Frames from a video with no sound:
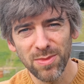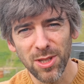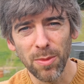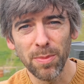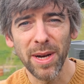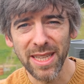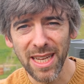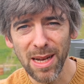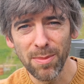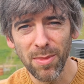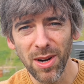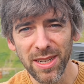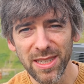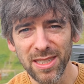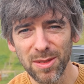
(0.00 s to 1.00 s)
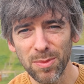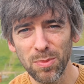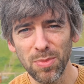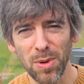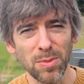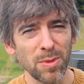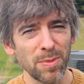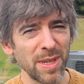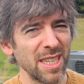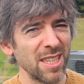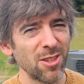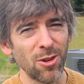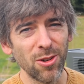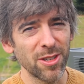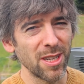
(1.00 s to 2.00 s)
so bear that in mind. It's probably
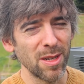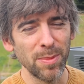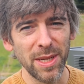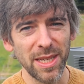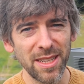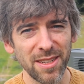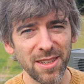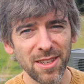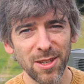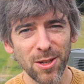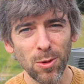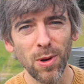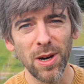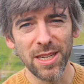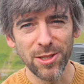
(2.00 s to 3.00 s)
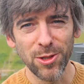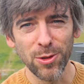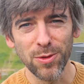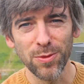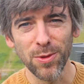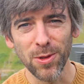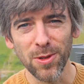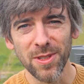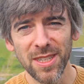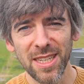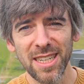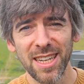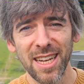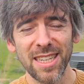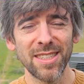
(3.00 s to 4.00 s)
not going to be quite as useful
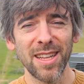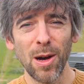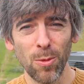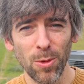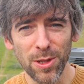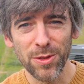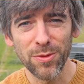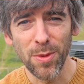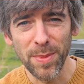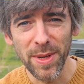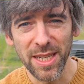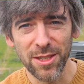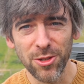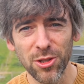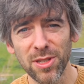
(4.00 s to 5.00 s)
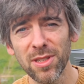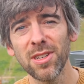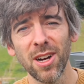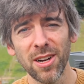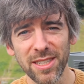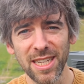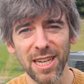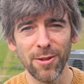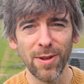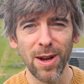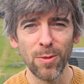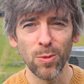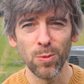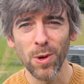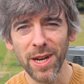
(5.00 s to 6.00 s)
as that was for me, just carting it
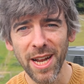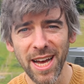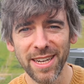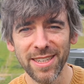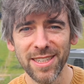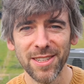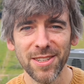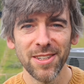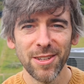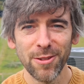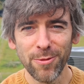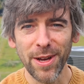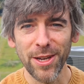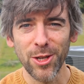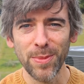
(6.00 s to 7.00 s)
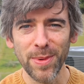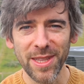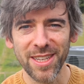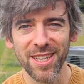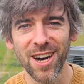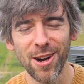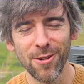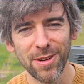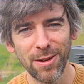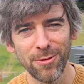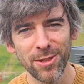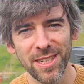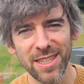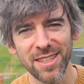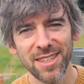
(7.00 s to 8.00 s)
around with one-handed, vacuuming the car and
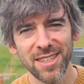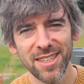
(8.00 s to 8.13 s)
everything.